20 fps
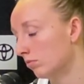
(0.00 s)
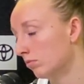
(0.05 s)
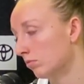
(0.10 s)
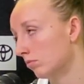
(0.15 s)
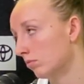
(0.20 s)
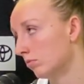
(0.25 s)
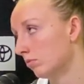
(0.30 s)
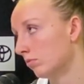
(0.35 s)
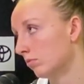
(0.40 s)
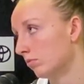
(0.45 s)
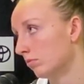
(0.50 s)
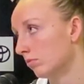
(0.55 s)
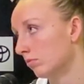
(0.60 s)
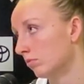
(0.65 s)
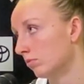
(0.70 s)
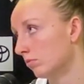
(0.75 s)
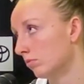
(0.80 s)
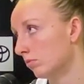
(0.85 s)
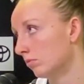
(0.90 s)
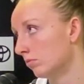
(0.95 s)

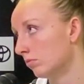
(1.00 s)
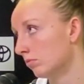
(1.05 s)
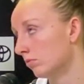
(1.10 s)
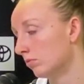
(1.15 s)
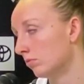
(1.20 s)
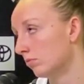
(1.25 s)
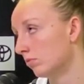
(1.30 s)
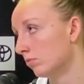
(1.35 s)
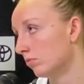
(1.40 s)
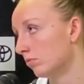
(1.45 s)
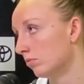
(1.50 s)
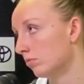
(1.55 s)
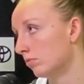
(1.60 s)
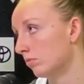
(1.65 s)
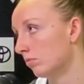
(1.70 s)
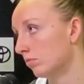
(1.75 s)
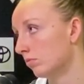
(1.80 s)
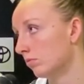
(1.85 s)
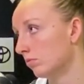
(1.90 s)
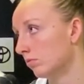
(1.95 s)

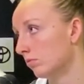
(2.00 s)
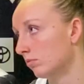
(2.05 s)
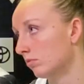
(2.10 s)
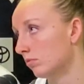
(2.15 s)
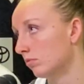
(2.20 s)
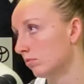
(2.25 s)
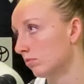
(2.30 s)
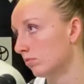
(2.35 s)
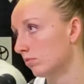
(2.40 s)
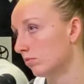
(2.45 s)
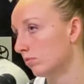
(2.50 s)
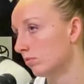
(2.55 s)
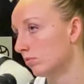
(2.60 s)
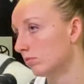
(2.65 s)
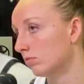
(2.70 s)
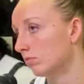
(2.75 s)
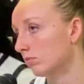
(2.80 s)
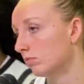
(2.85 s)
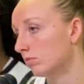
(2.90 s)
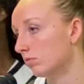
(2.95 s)

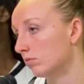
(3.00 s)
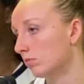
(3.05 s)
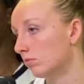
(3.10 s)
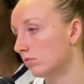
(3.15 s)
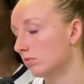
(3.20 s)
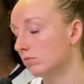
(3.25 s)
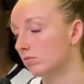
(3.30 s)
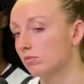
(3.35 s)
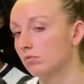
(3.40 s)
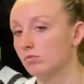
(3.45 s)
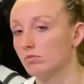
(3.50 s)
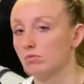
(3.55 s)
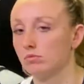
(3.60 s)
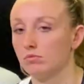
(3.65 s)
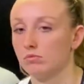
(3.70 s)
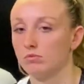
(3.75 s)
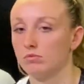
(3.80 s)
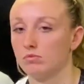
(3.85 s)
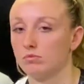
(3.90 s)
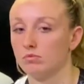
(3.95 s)

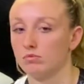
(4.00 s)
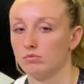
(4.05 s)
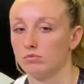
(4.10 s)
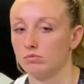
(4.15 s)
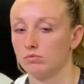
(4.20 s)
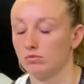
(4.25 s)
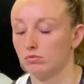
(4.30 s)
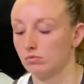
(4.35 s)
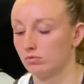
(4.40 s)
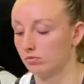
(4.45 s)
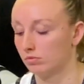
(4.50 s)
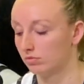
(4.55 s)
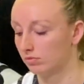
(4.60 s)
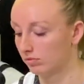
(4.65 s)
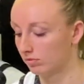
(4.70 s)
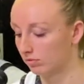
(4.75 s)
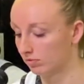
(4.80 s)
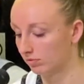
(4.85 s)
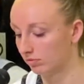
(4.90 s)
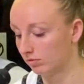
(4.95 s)

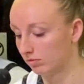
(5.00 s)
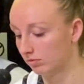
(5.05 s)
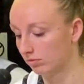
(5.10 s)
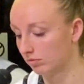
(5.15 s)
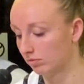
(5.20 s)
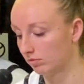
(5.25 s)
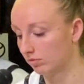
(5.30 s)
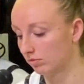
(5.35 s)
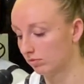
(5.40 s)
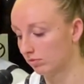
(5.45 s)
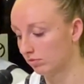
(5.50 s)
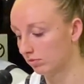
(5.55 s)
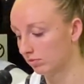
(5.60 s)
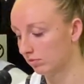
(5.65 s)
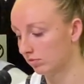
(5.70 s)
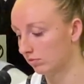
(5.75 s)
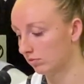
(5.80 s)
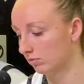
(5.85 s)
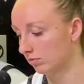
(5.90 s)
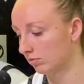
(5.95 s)

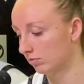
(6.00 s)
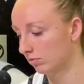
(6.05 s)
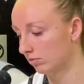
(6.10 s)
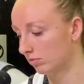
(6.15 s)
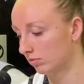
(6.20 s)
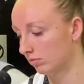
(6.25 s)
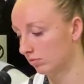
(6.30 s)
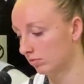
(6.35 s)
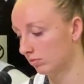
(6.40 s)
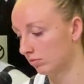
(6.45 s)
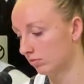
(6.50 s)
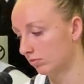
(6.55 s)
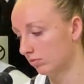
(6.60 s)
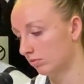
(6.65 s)
(not speaking)